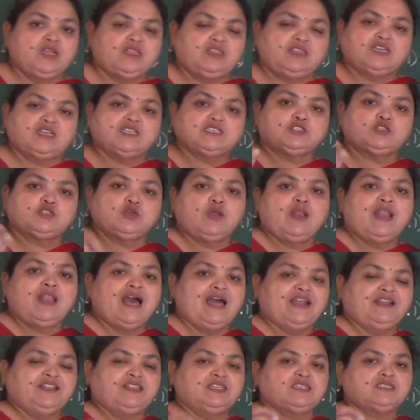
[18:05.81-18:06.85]
The
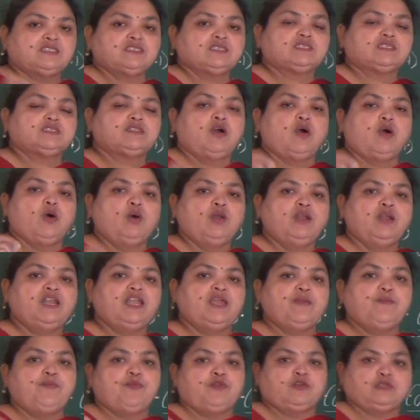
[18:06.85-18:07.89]
solar, this is the
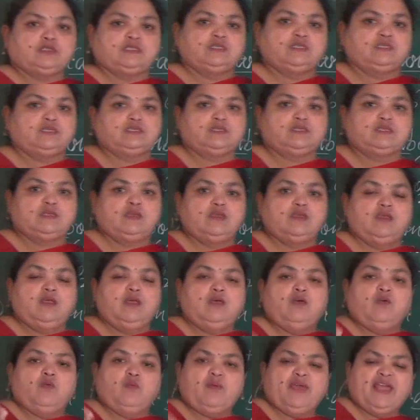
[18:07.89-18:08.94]
only process
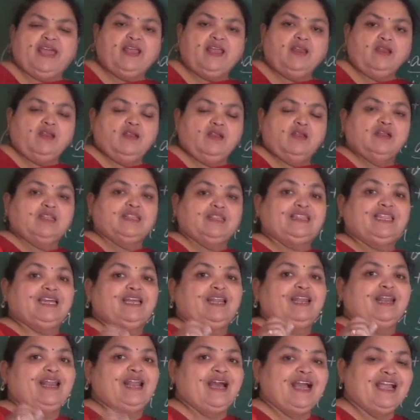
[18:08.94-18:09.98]
where
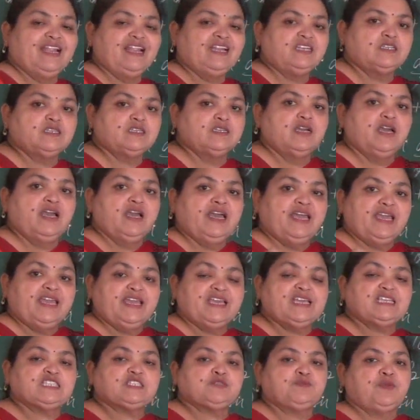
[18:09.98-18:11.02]
the light
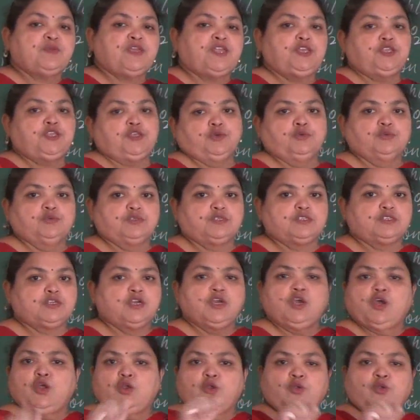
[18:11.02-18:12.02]
is being used.